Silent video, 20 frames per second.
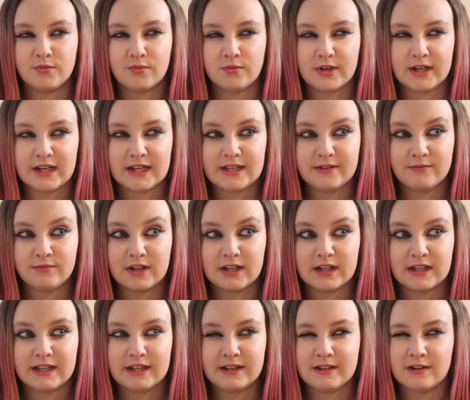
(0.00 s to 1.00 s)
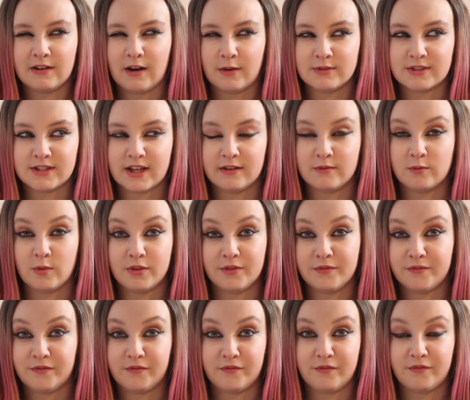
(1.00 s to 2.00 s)
really, I was like, what
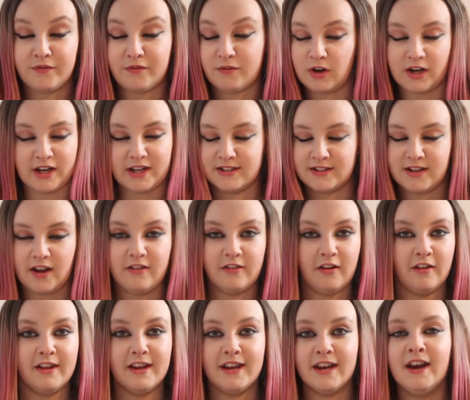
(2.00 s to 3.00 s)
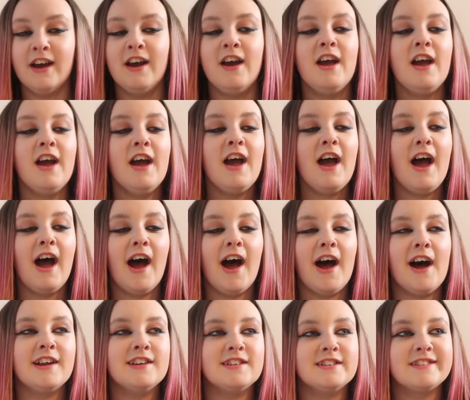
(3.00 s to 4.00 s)
frick is going on here?
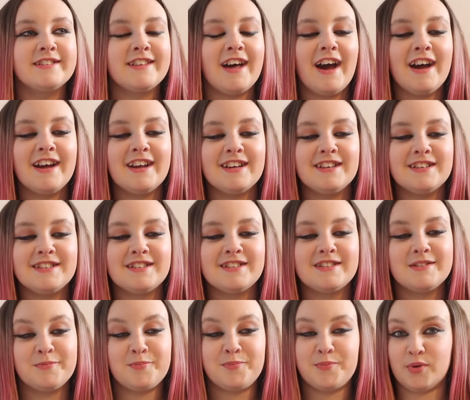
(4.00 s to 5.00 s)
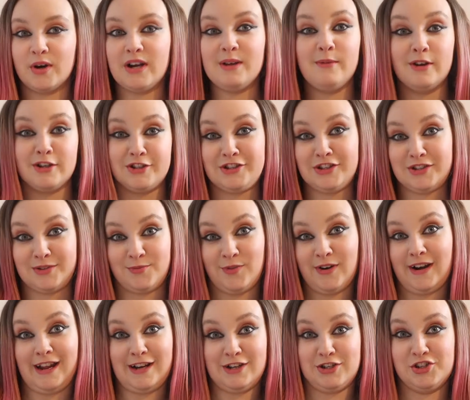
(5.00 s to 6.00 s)
And that is pretty much just
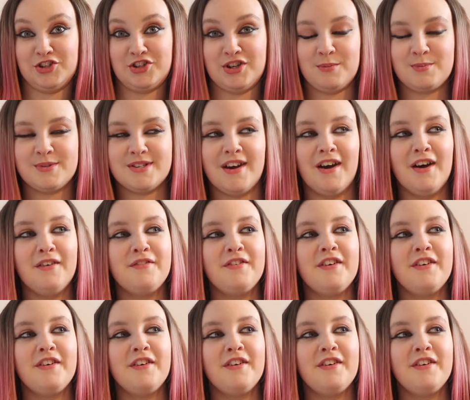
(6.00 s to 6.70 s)
relationship stuff.